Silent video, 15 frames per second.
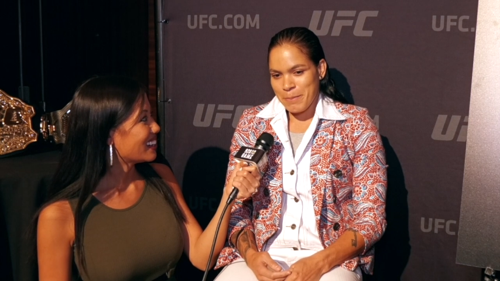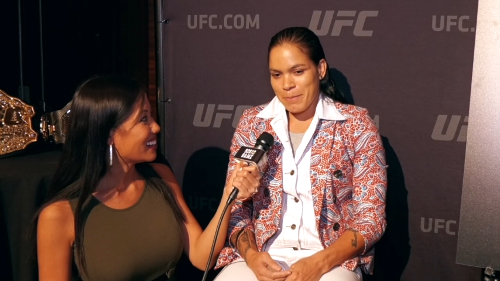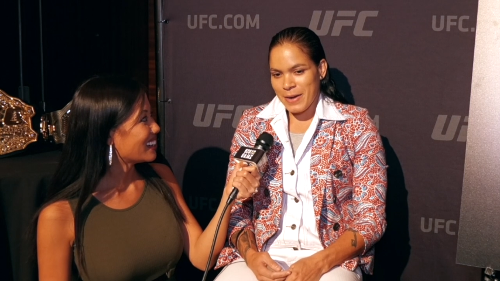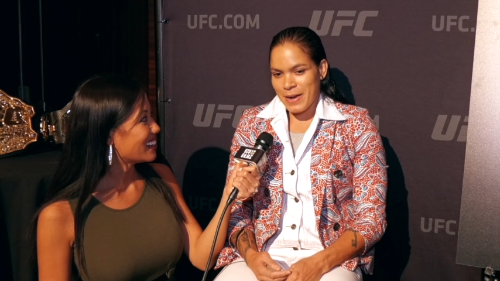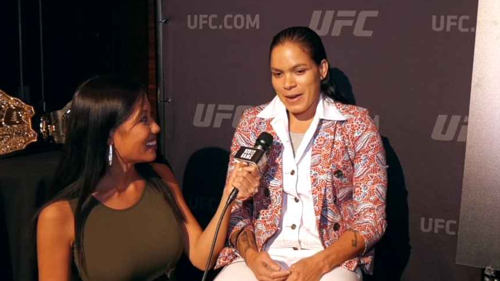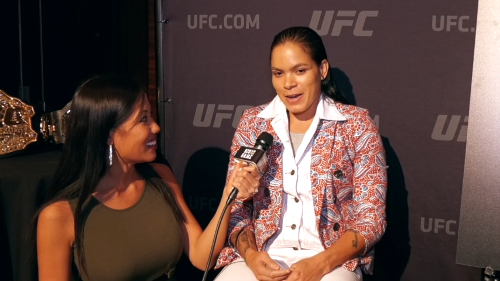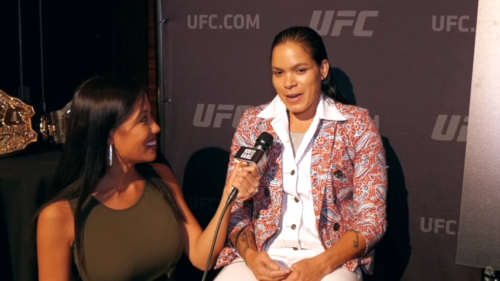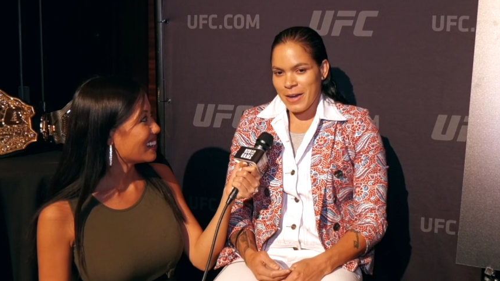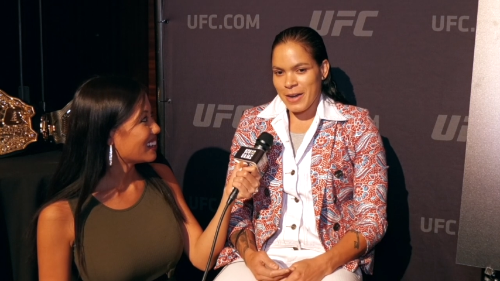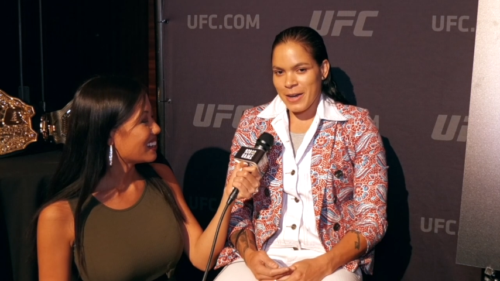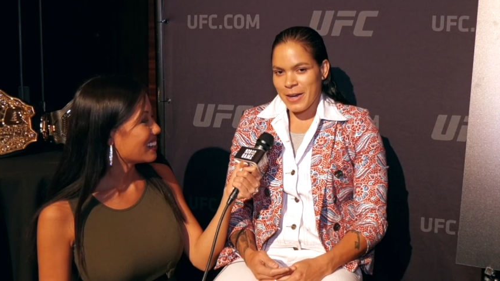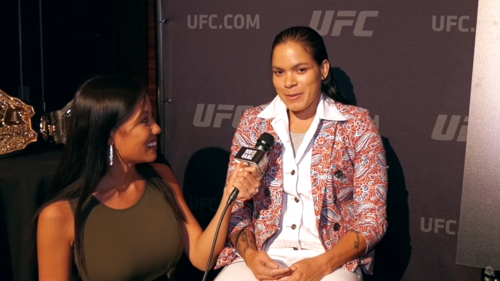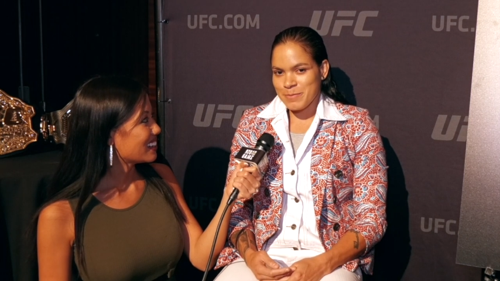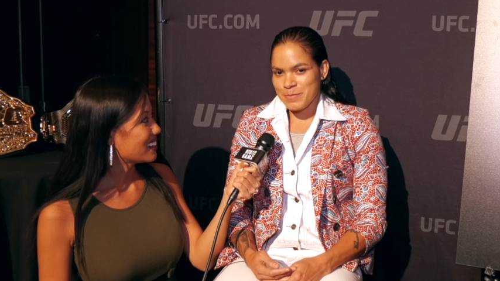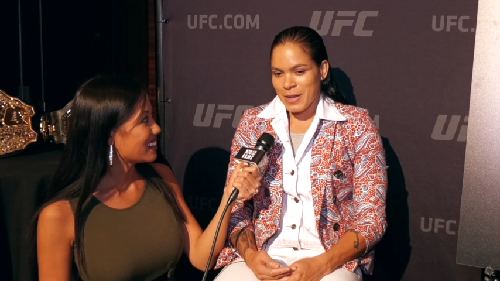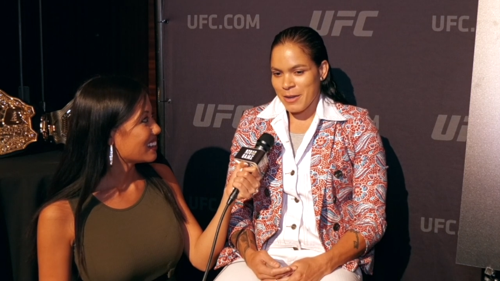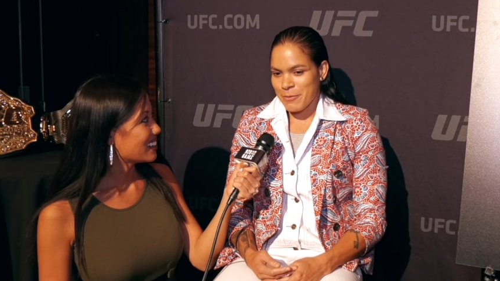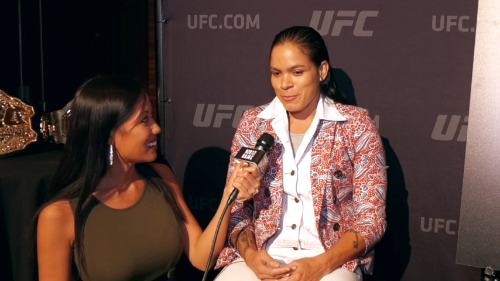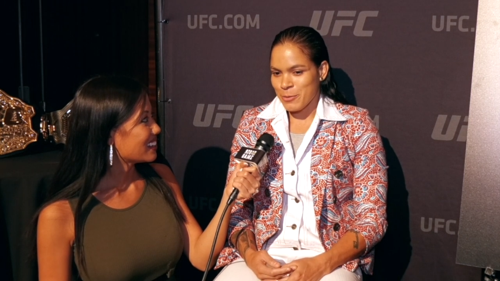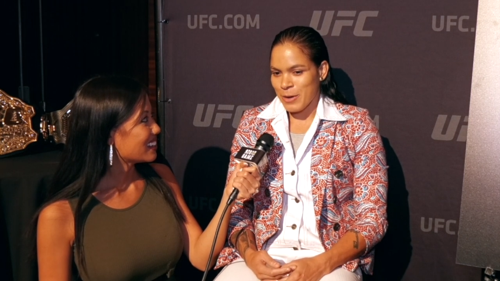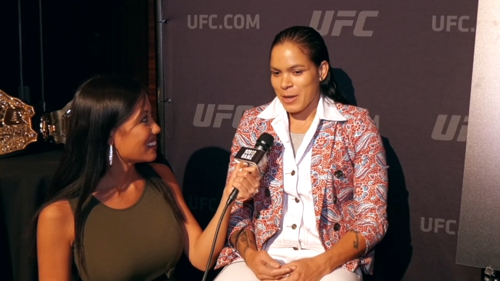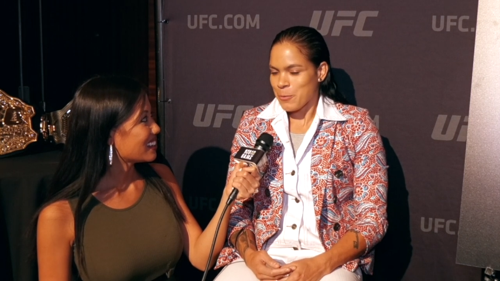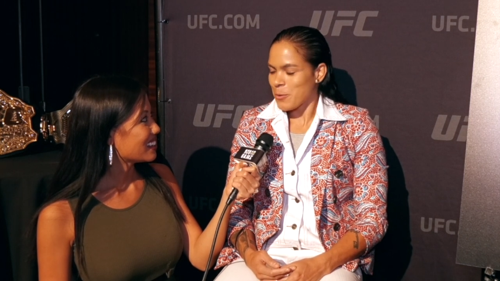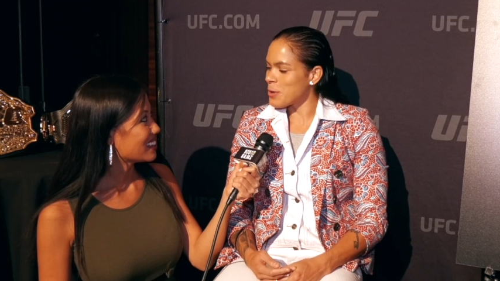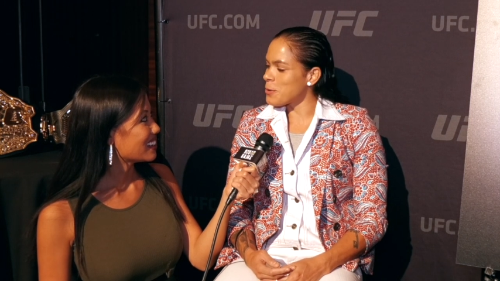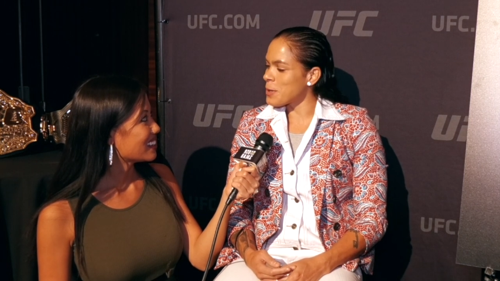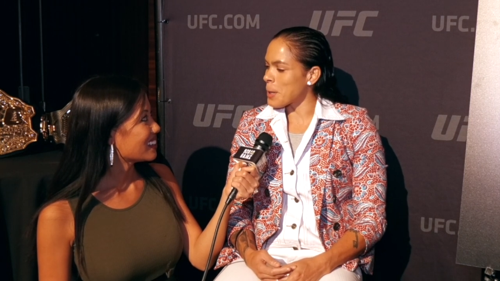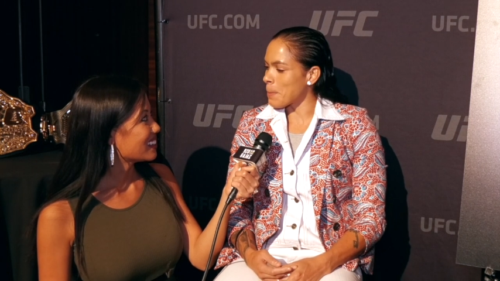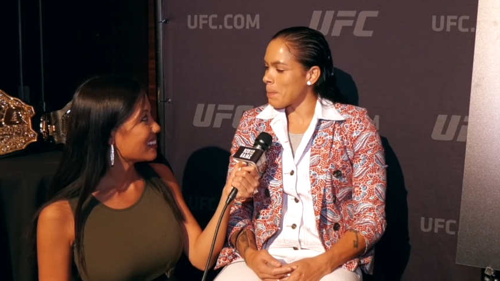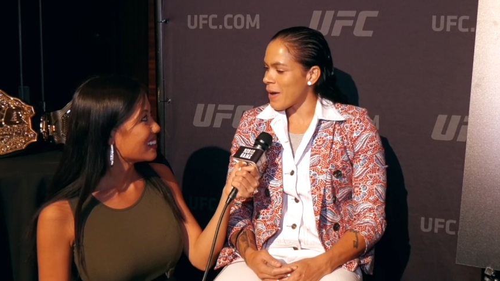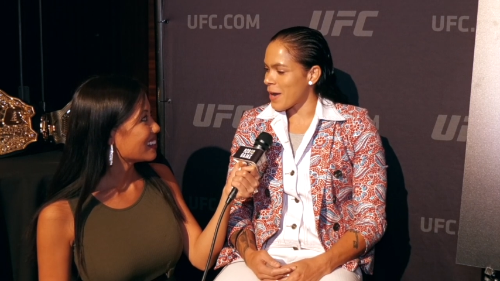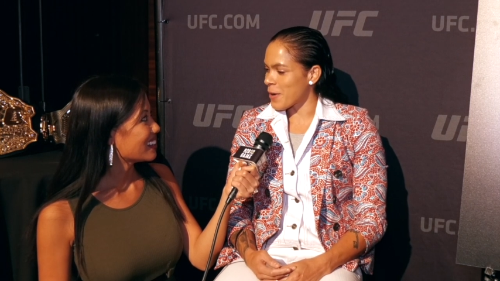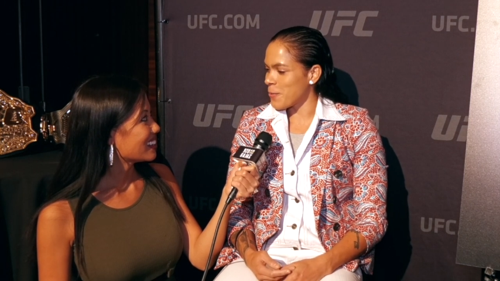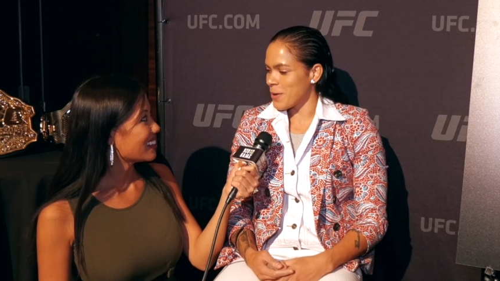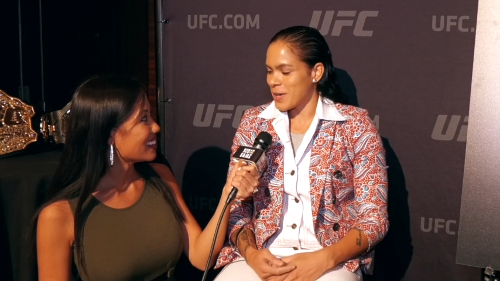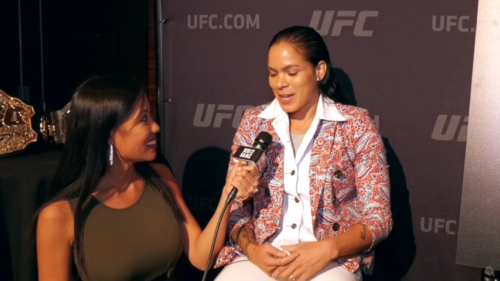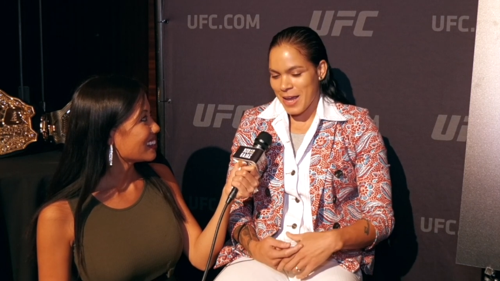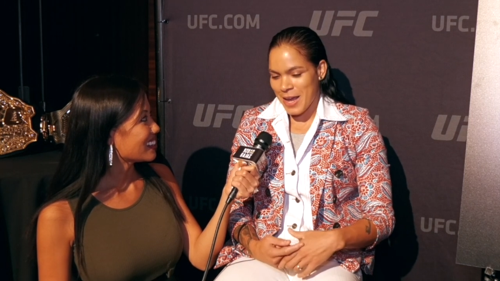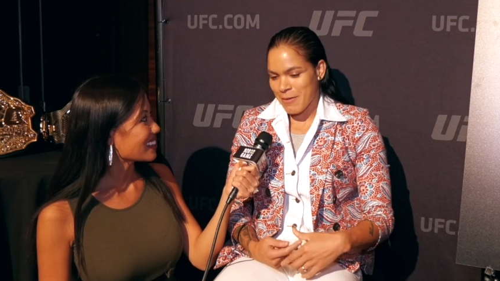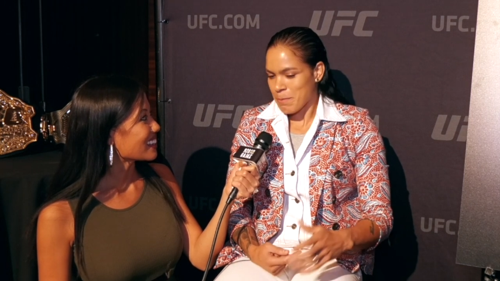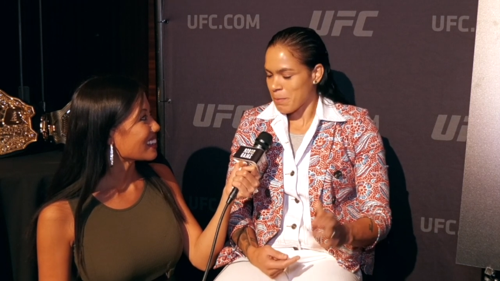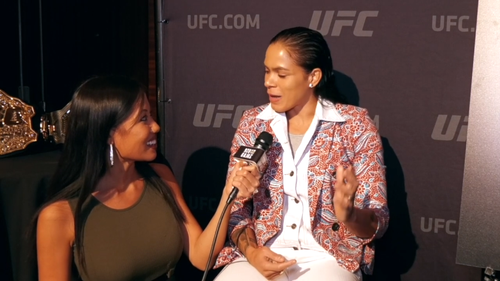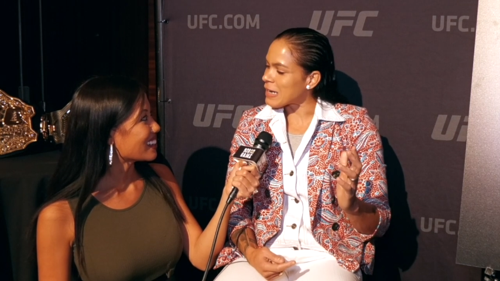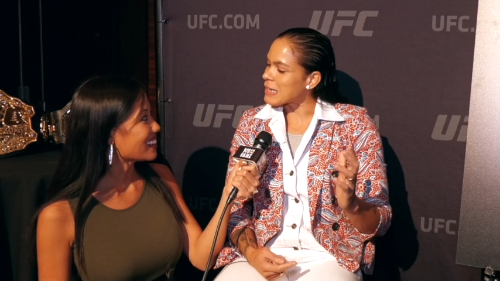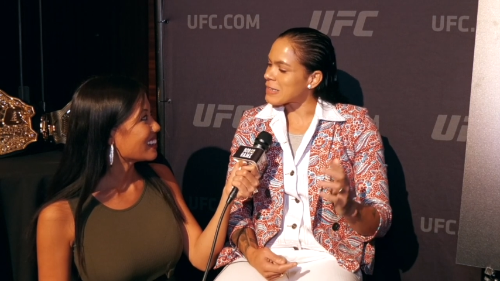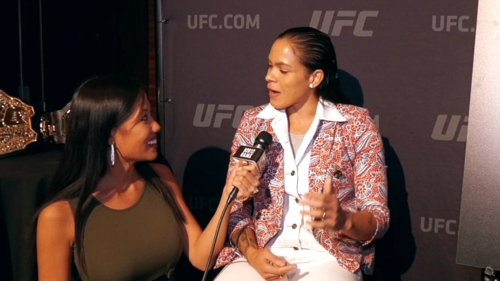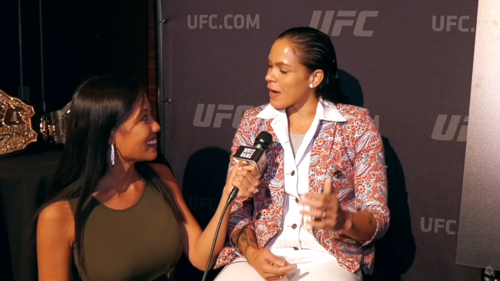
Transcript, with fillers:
Speaker 1: but uh, I feel like when we come back, we're going to have plenty